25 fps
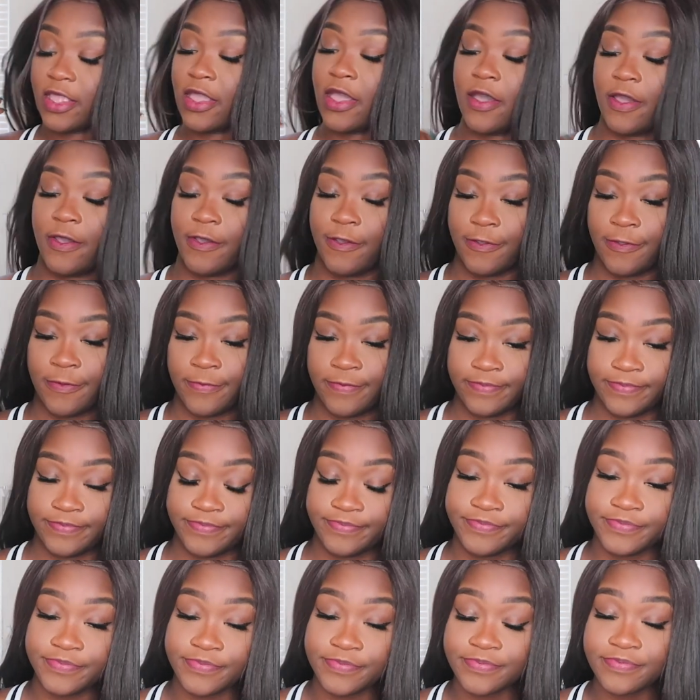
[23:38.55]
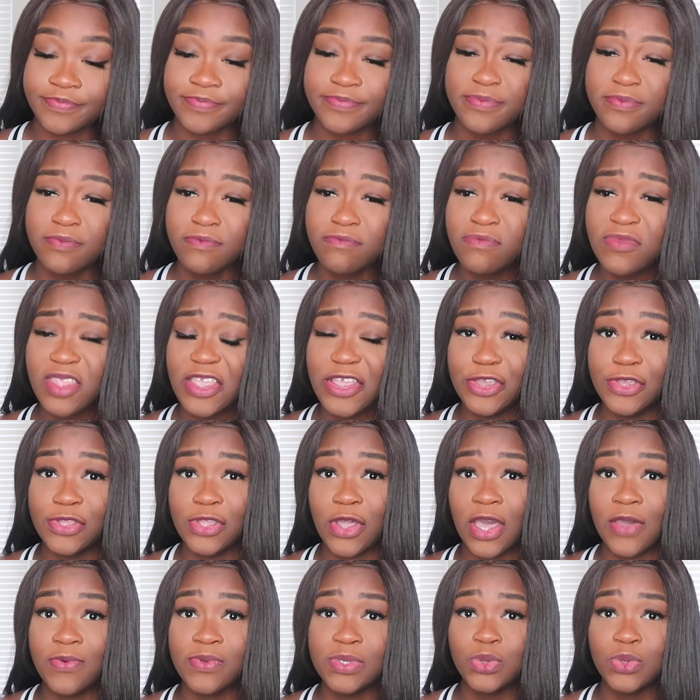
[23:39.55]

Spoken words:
You know,